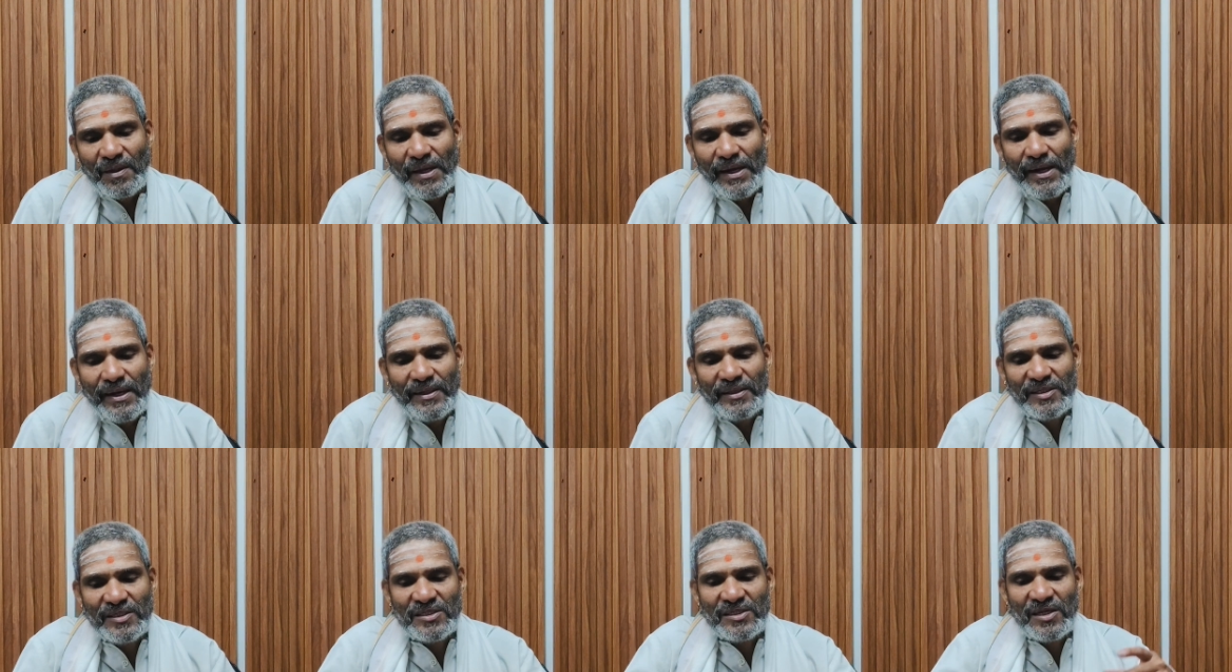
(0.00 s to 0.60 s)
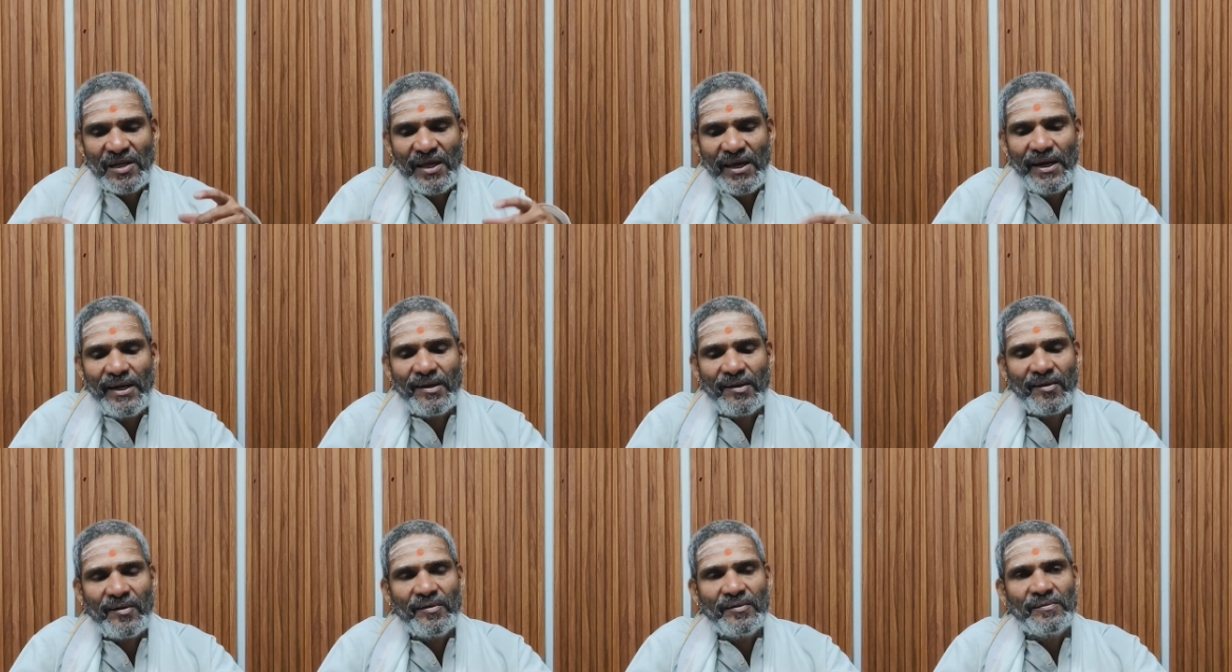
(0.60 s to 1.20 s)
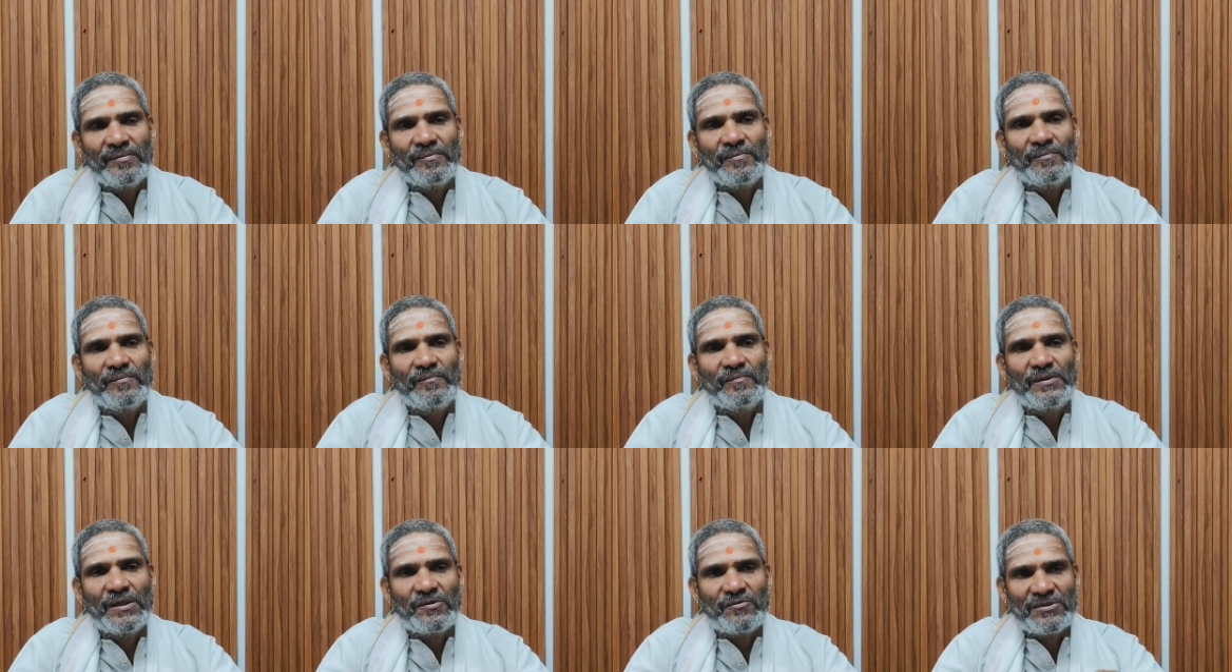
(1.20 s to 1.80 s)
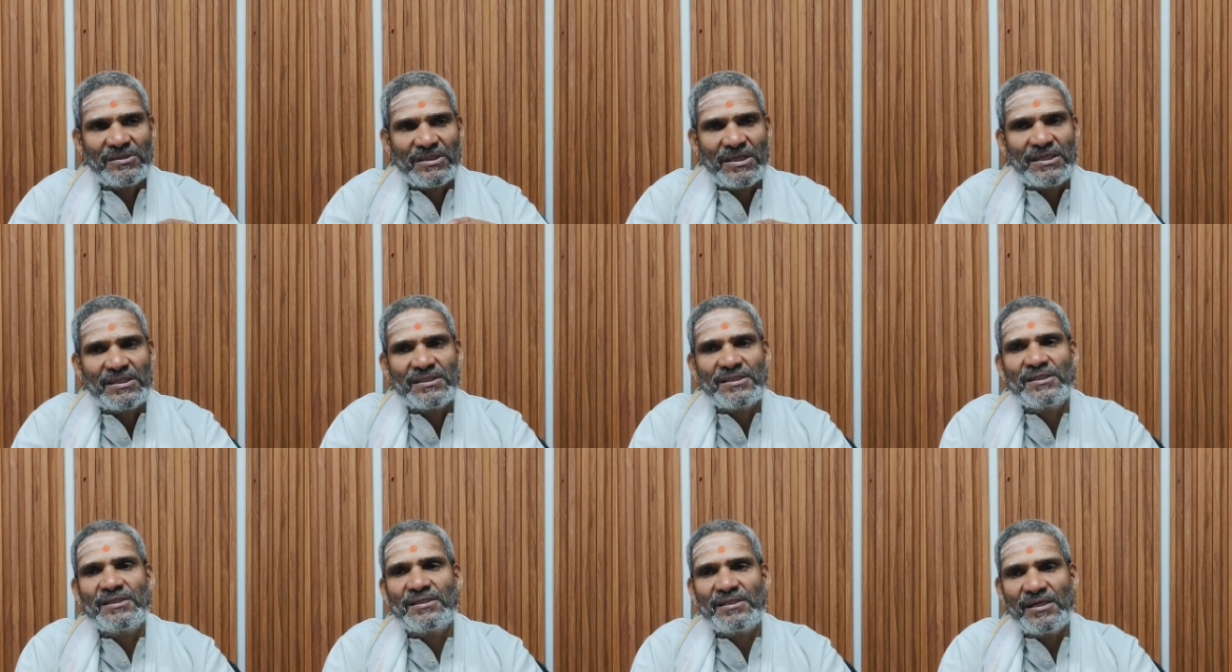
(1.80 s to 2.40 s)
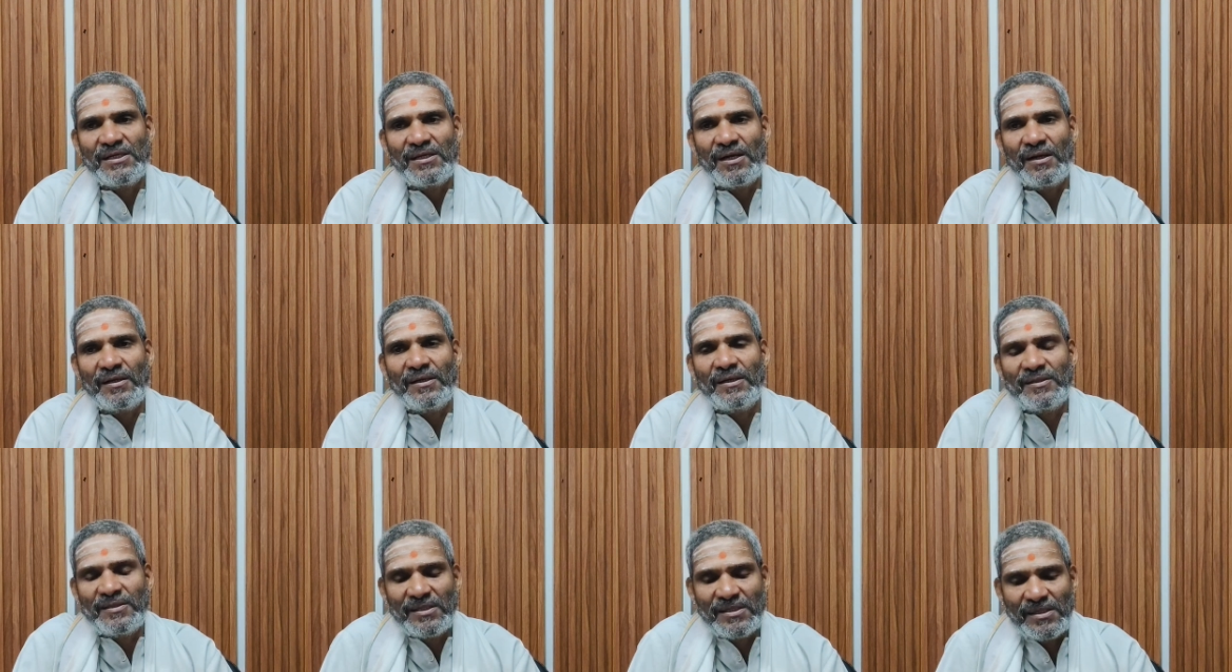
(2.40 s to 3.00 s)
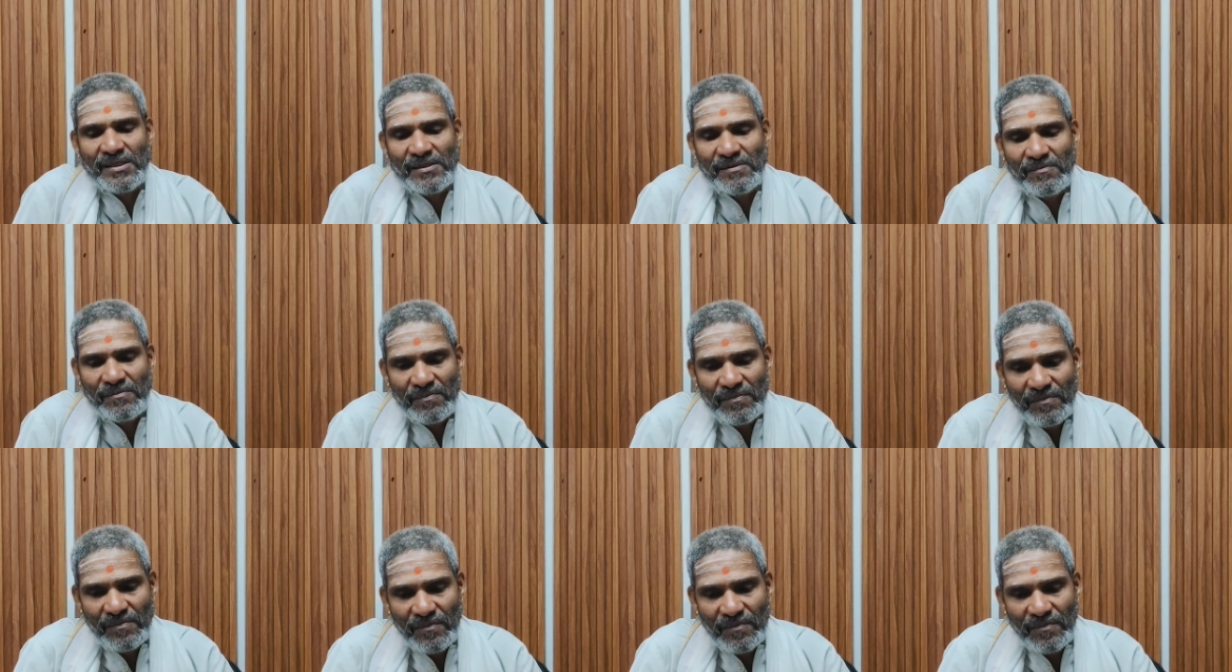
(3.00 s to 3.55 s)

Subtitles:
And this lake that was constructed under the